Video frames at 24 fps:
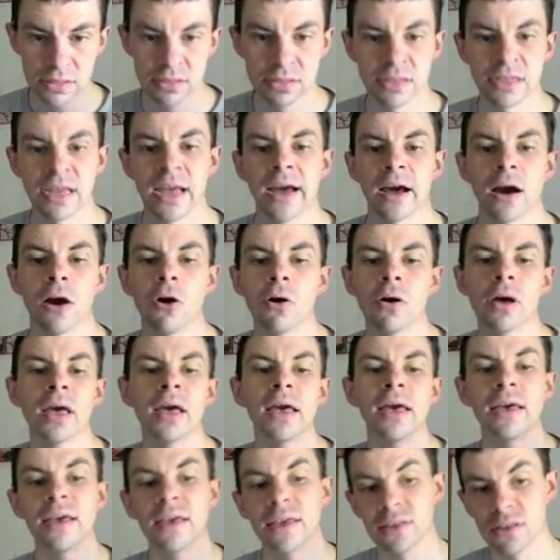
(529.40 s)
Now,
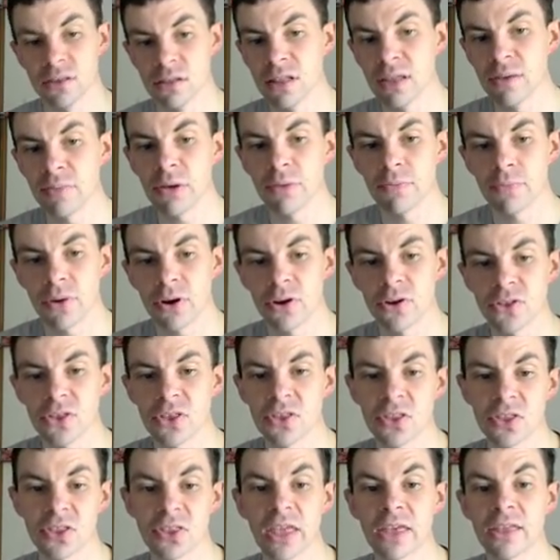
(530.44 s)
his limit burst
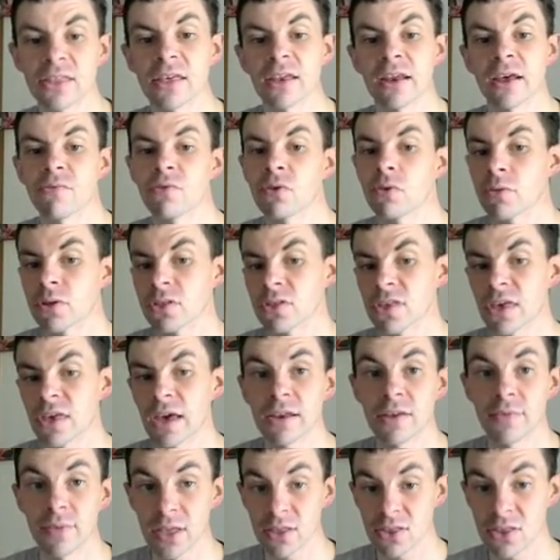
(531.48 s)
is the thing that everyone's
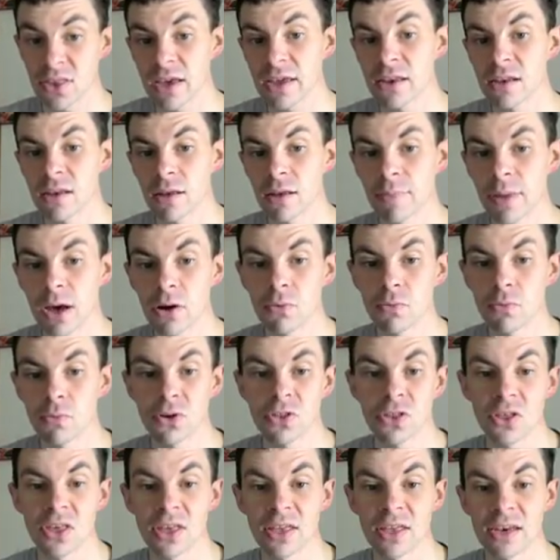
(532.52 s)
kind of excited about,
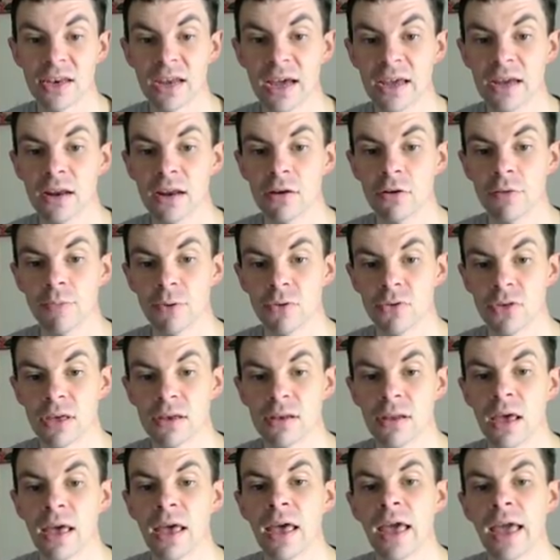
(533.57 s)
which is a
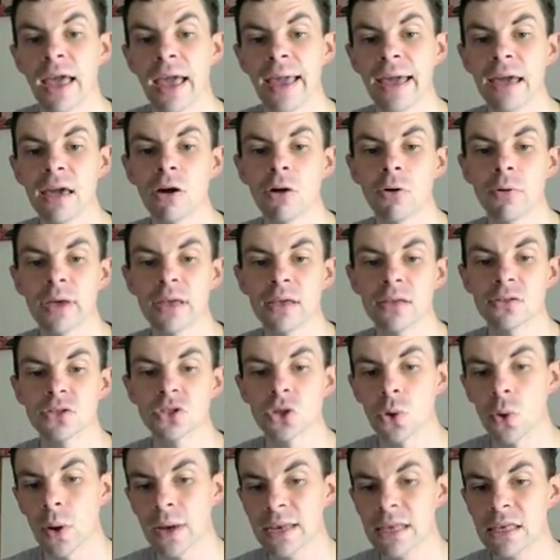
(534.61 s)
900% AoE
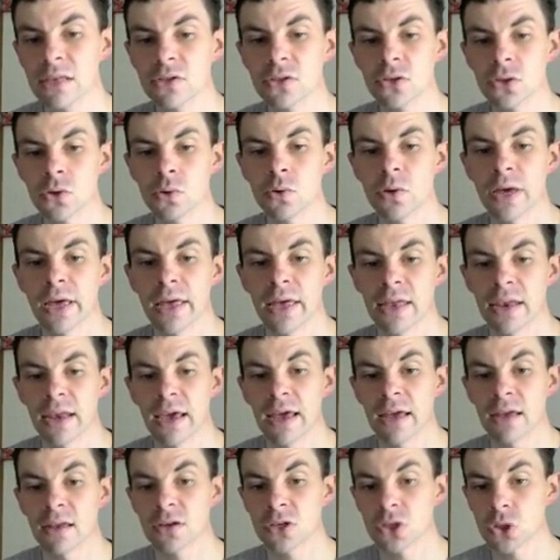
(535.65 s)
22 hit
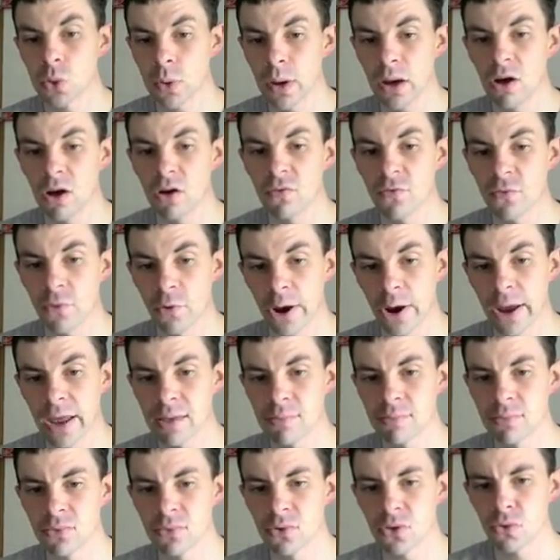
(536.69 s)
at 12
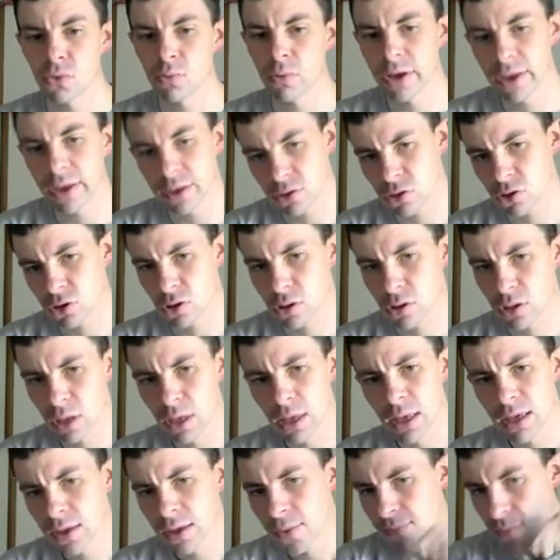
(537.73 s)
frames, which,
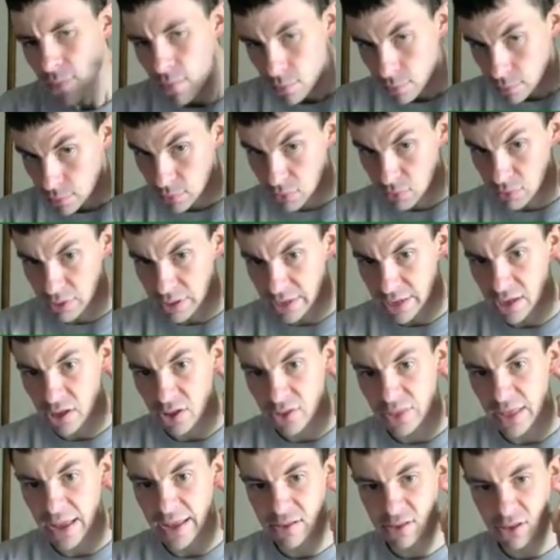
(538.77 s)

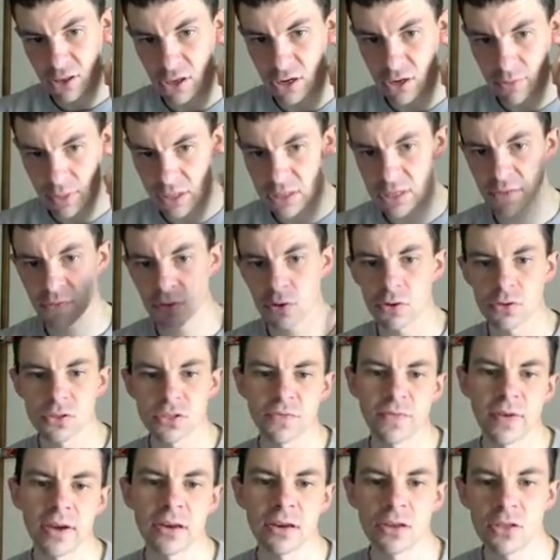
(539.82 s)
well, that's going to be difficult
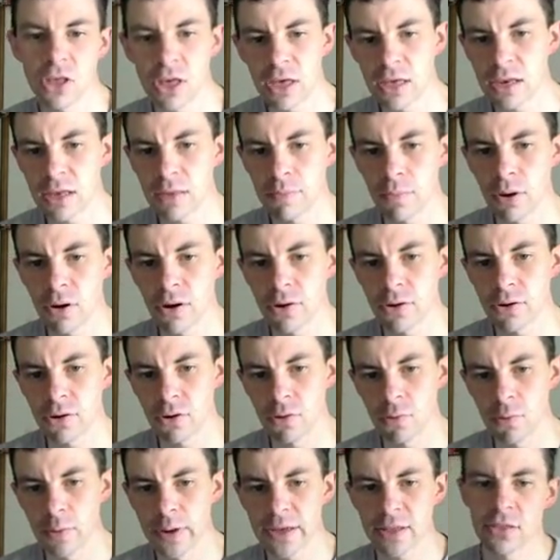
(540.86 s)
to find a chaining
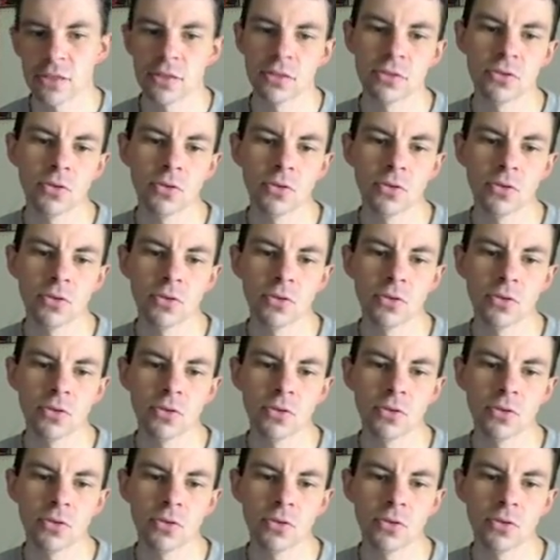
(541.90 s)
partner with.